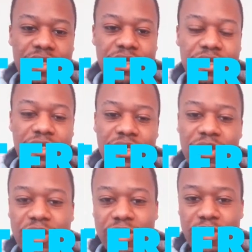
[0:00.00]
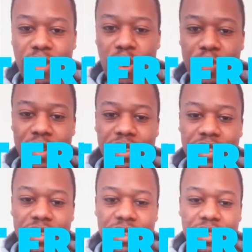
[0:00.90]
So let's do open,
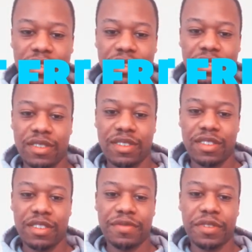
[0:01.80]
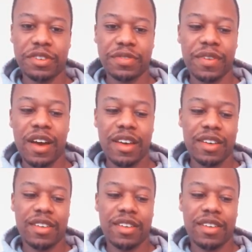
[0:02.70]
and first fret.